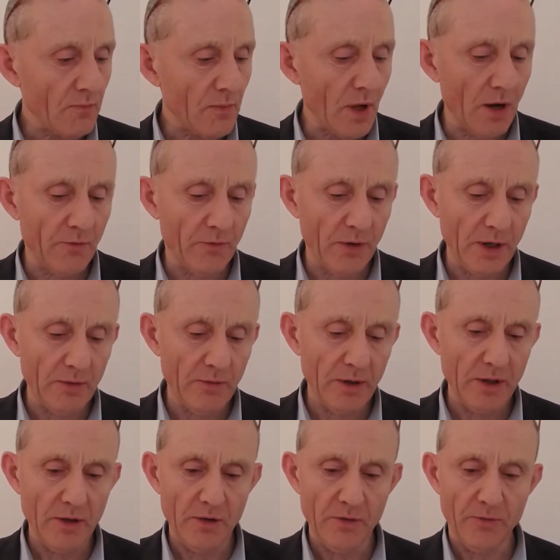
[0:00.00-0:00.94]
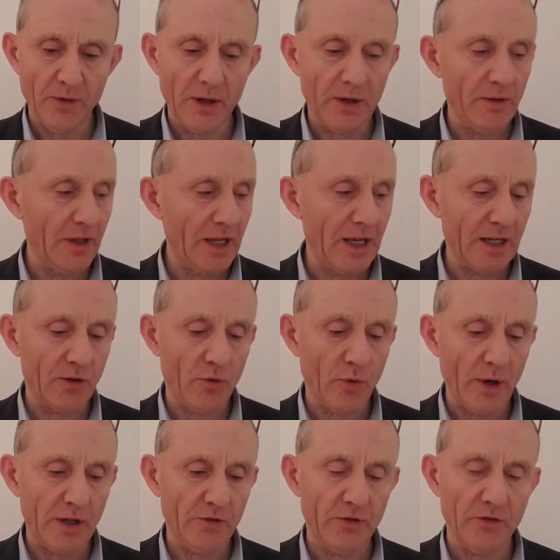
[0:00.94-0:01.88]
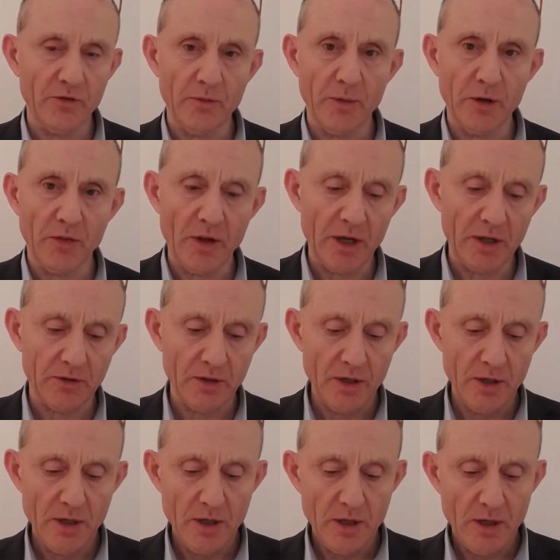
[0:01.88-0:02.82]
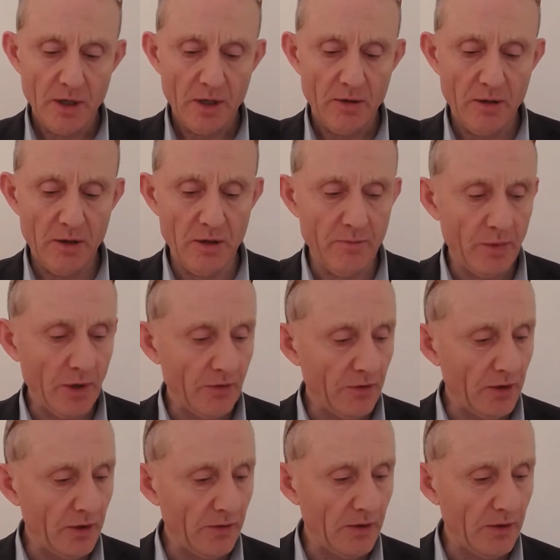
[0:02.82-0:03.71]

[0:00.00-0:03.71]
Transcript: And frequently get questions about that, about